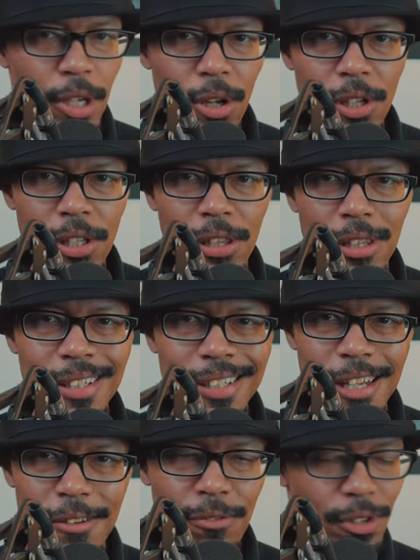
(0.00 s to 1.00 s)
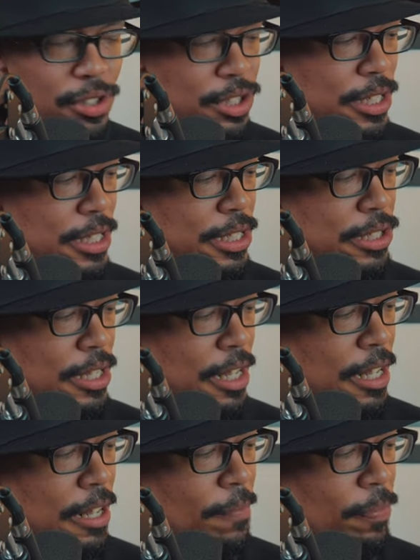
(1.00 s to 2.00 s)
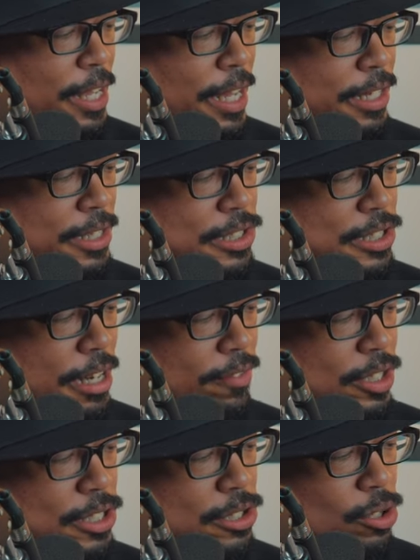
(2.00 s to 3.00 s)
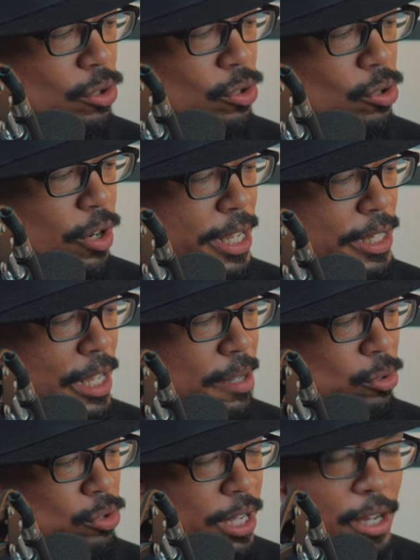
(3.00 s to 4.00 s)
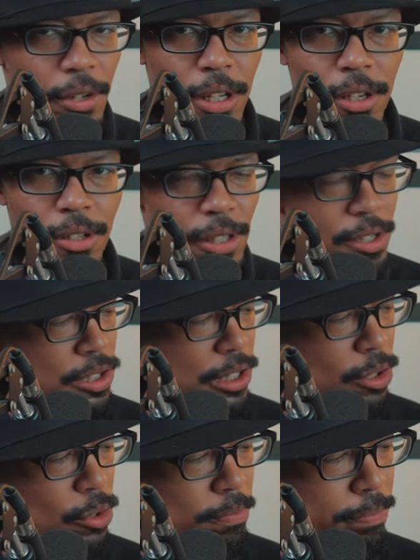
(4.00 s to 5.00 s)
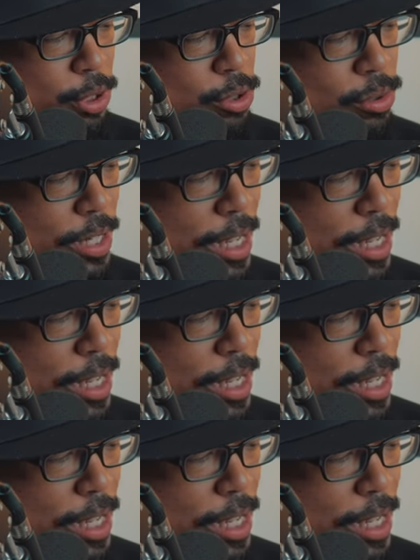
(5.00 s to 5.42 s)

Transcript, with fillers: The only difference is that instead of this little gray label down here, there's a little blue